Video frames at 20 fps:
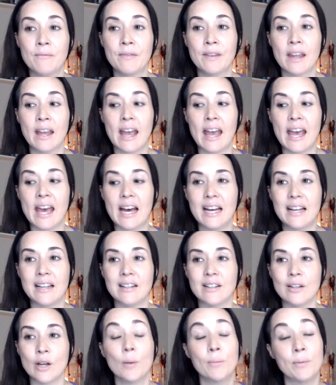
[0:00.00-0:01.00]
and
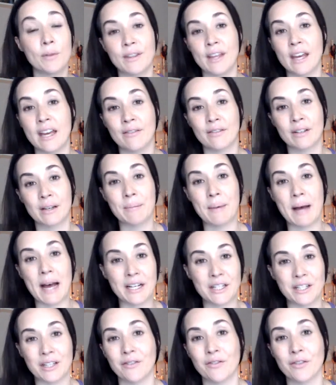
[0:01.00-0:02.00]
hope that they have
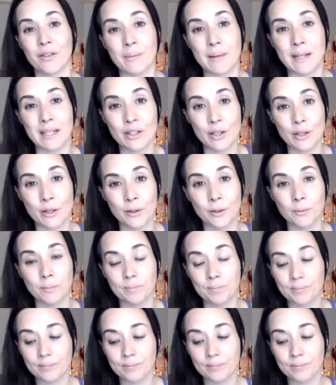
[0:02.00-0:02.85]
compassion for me too.